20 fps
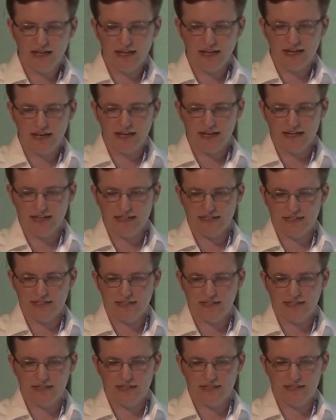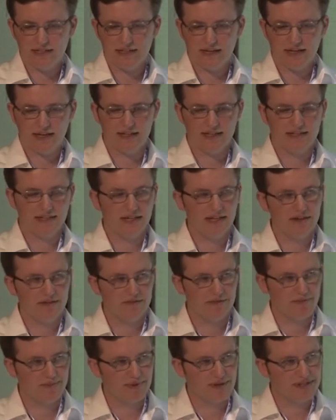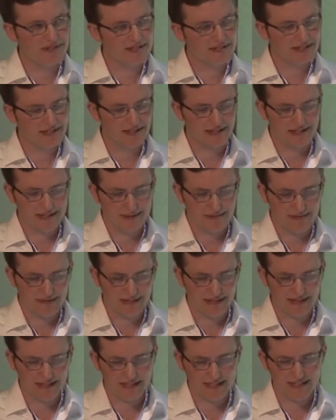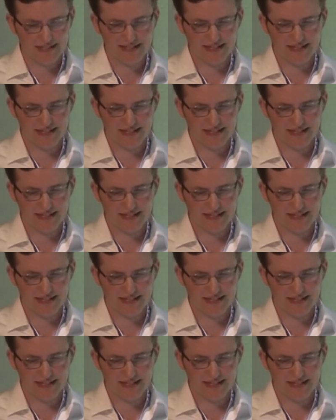And I can tell you from personal experience